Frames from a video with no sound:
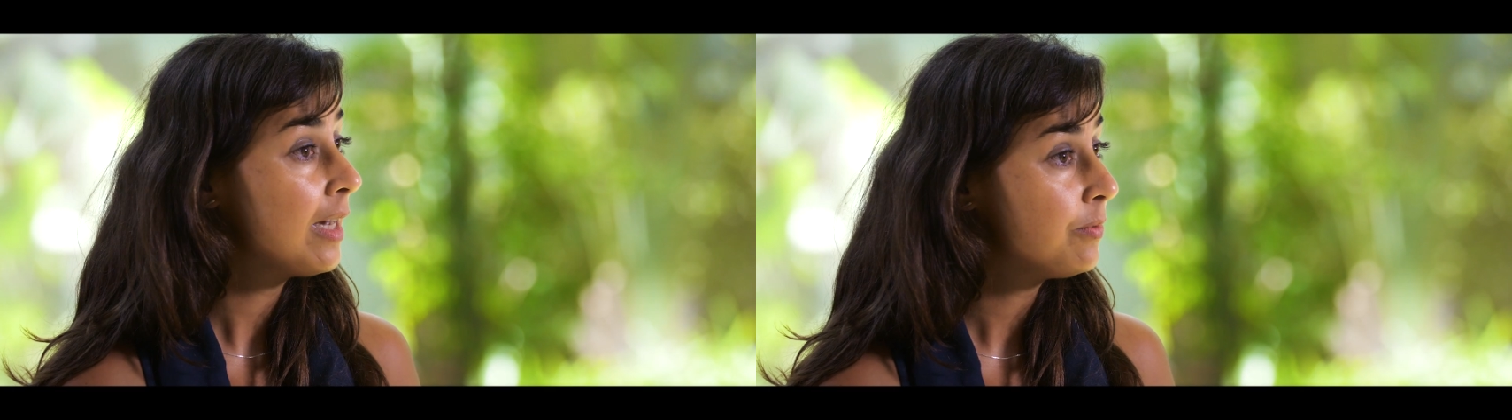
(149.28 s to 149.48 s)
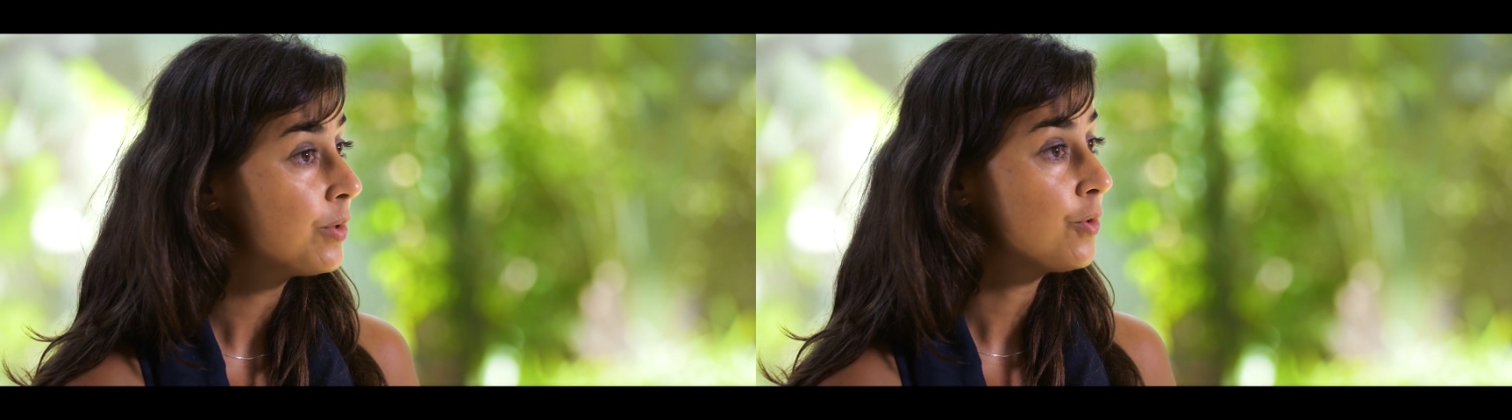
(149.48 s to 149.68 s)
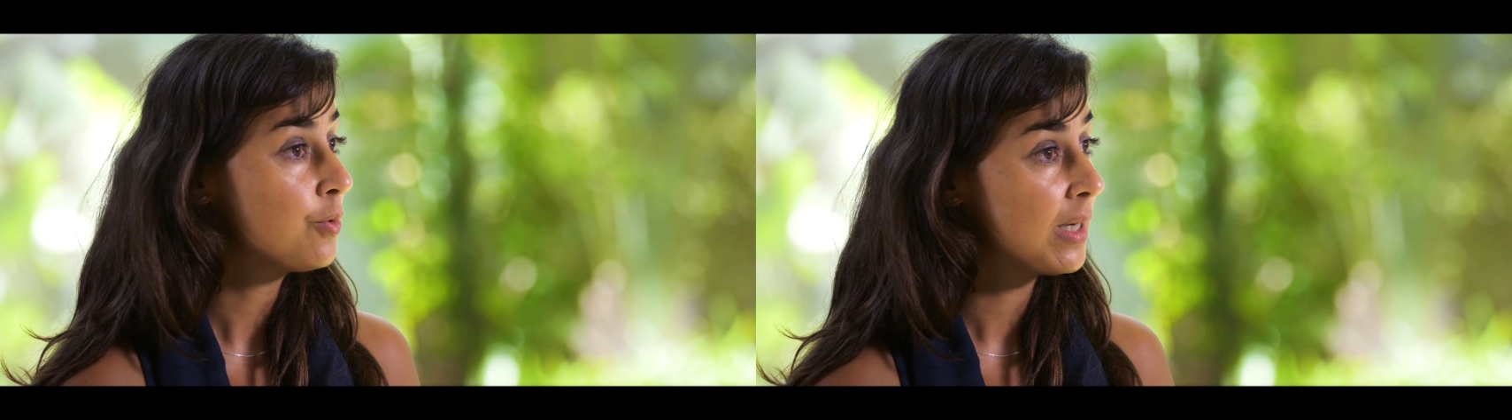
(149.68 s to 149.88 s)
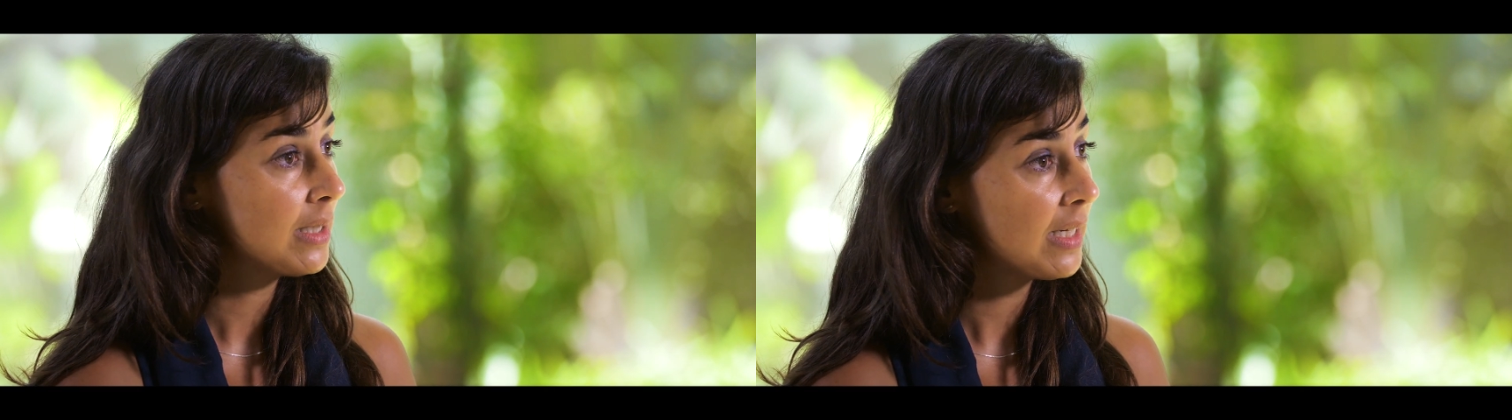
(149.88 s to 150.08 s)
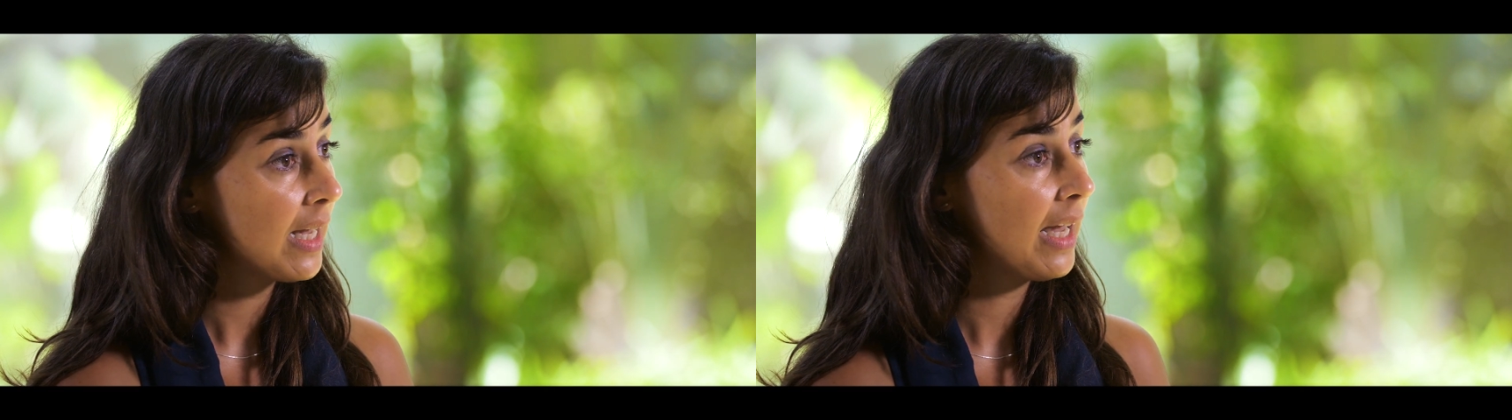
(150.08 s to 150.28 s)
able to
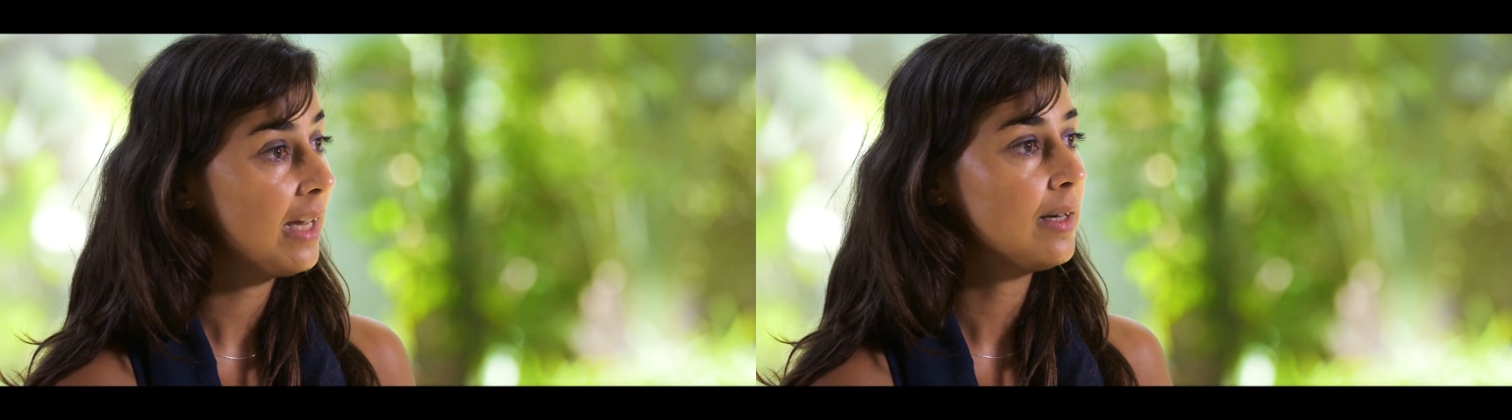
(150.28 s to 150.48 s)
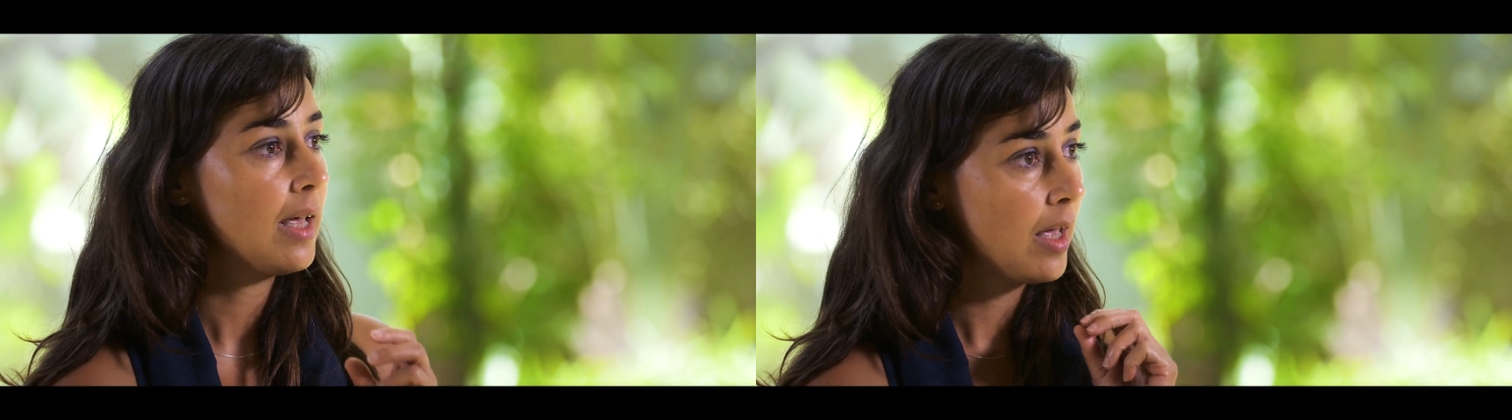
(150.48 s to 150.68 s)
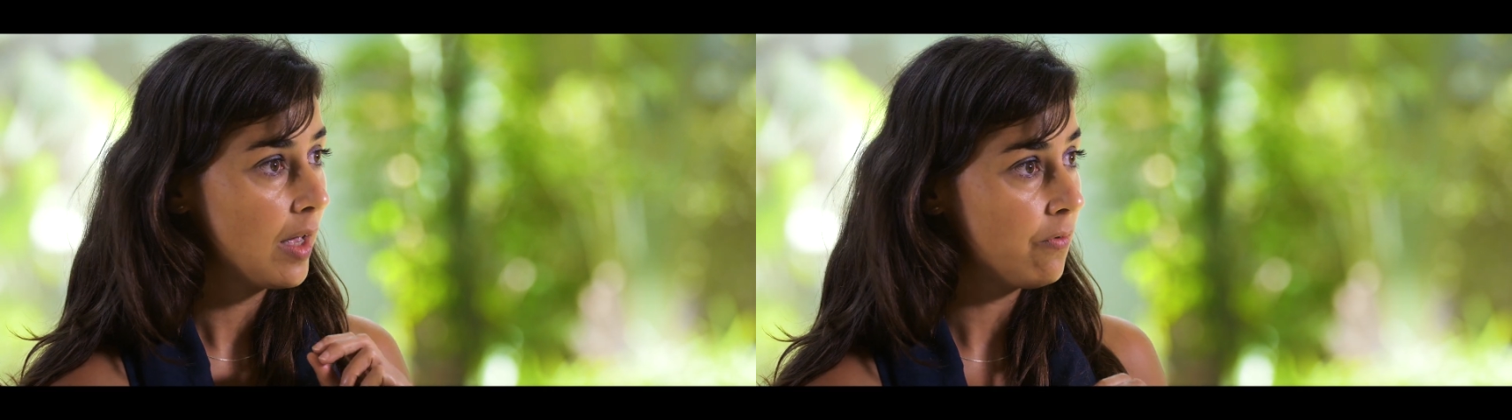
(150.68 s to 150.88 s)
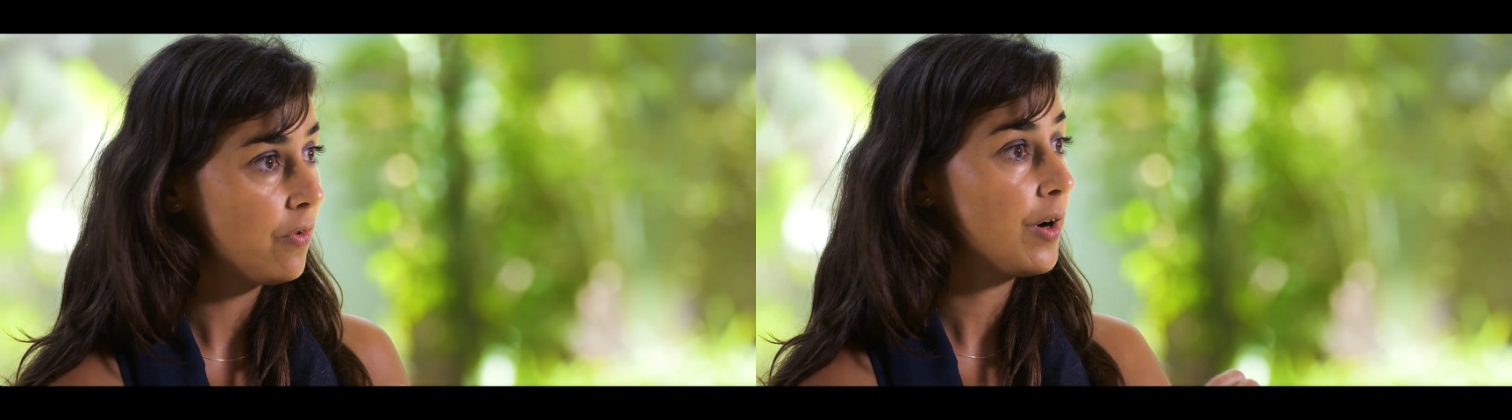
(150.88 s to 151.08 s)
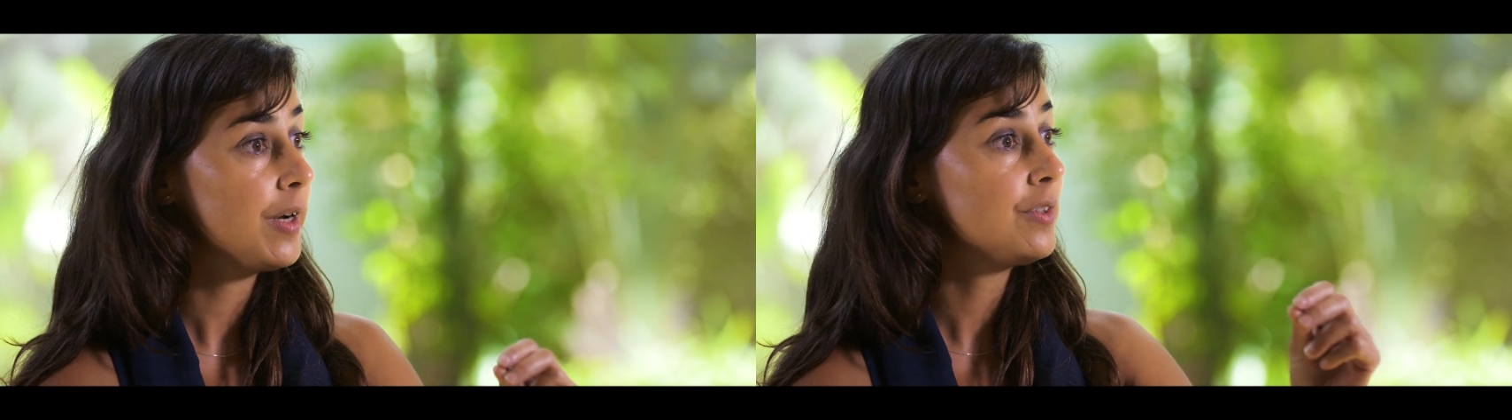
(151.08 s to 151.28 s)
maintain a
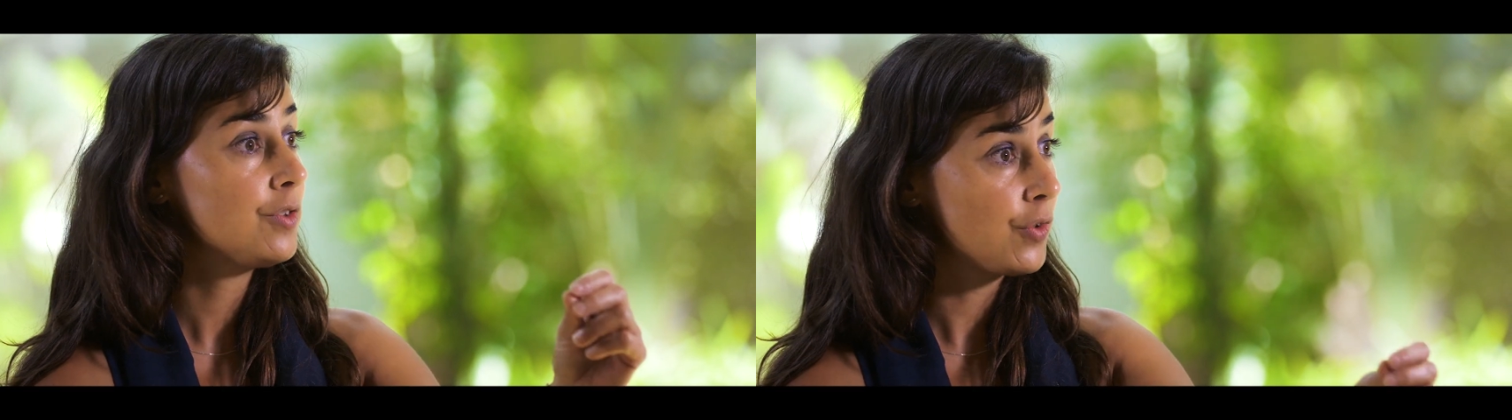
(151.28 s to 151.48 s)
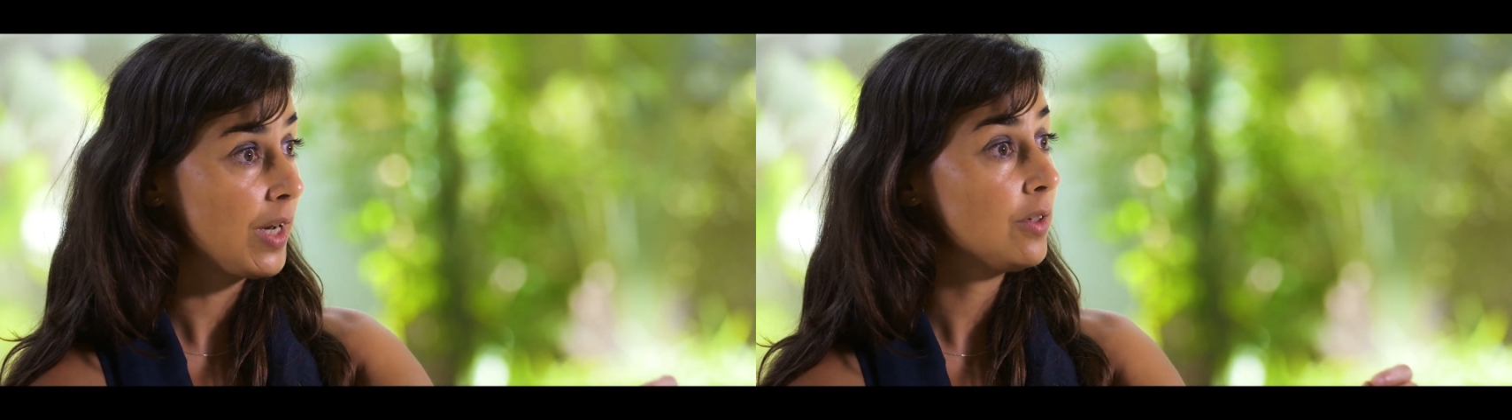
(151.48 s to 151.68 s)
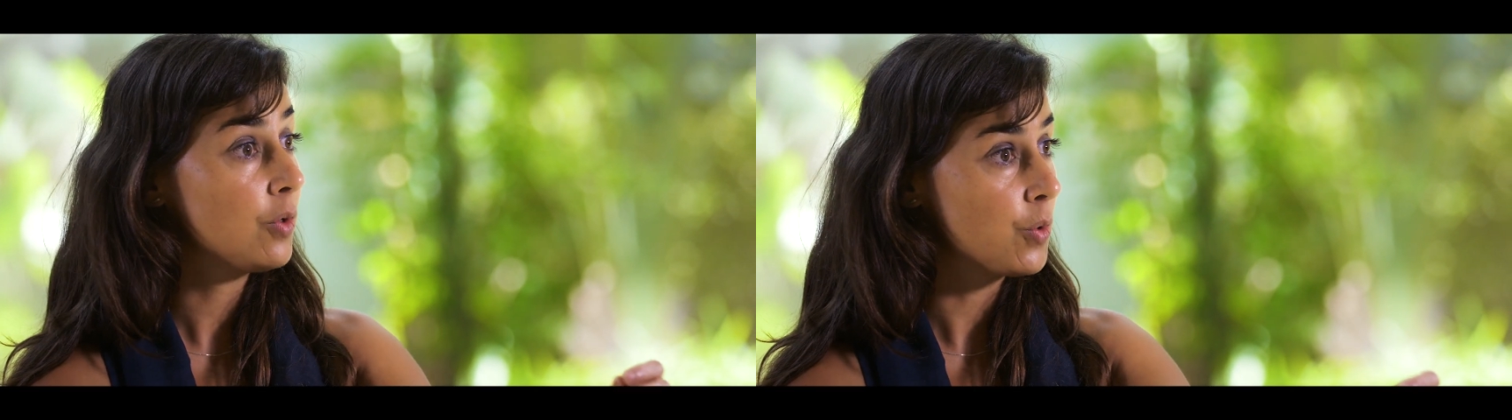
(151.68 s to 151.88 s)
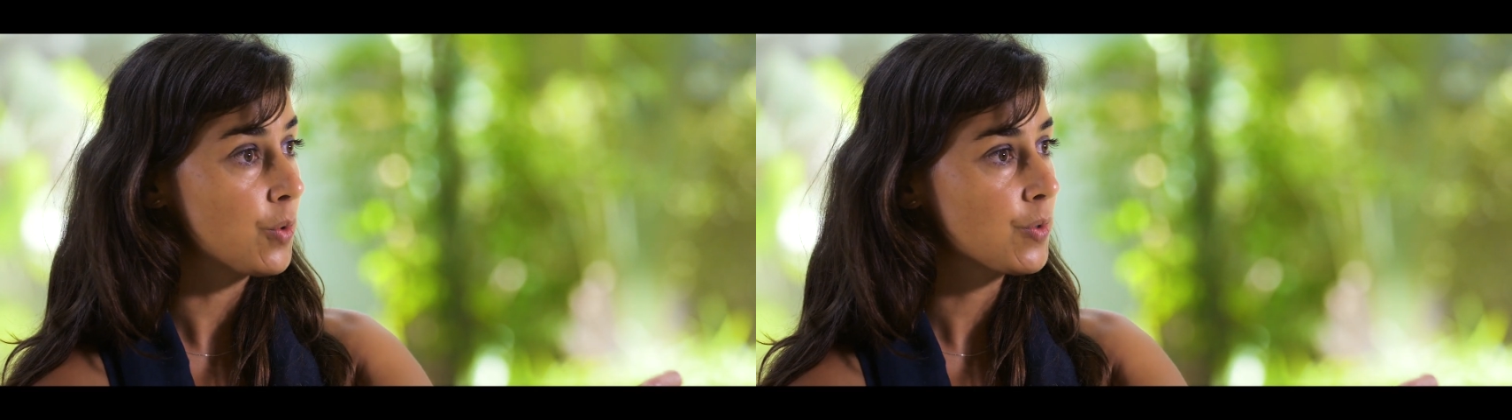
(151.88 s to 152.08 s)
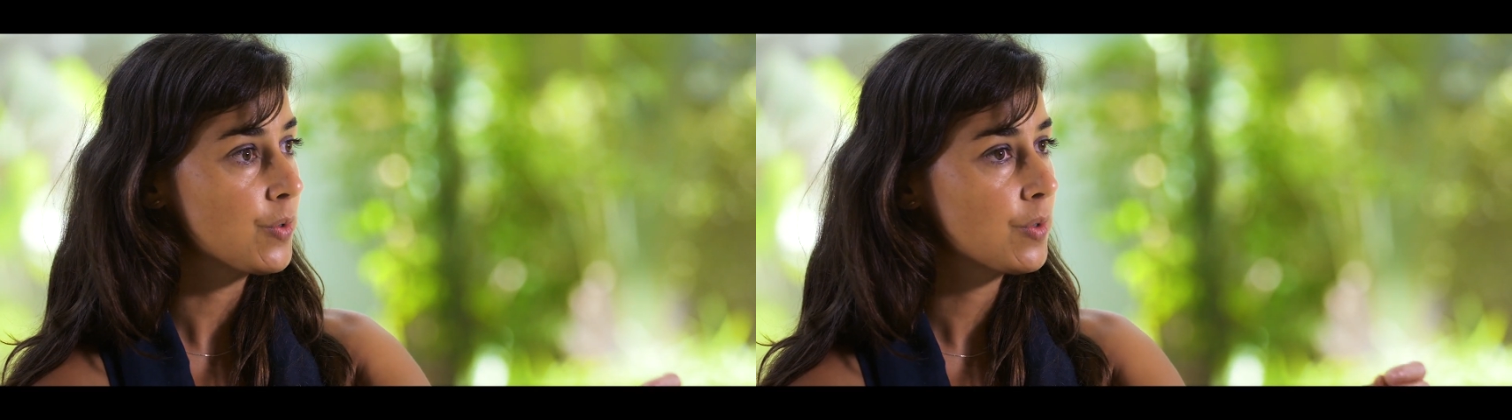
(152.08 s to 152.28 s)
very straight
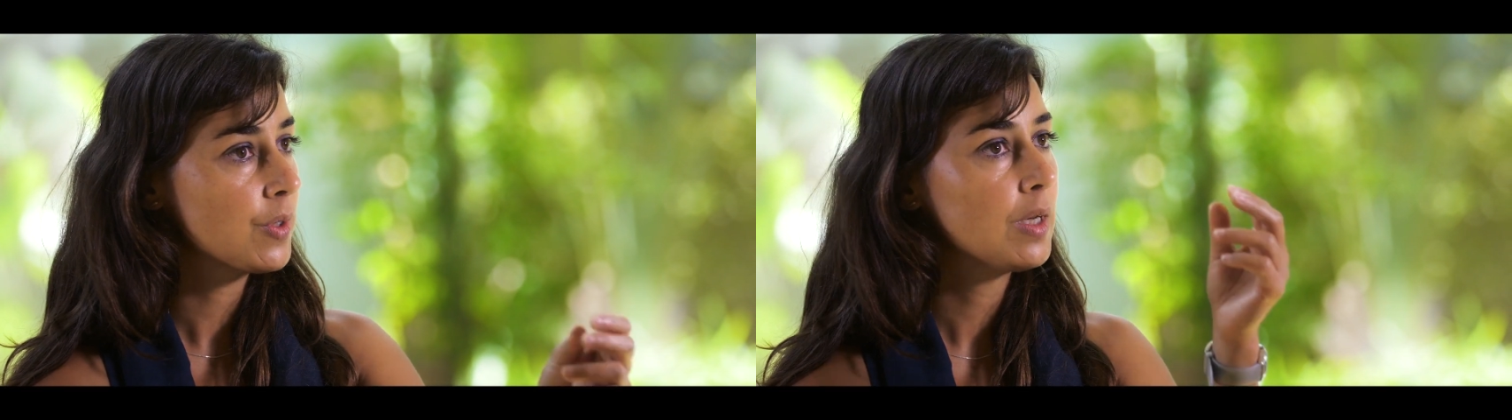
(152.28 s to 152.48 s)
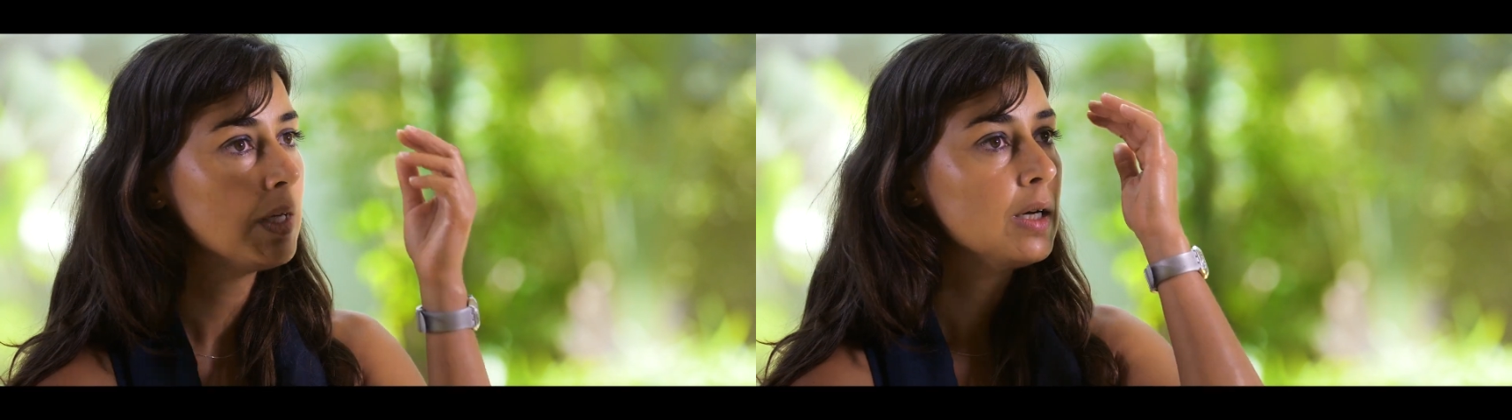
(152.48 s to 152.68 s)
course.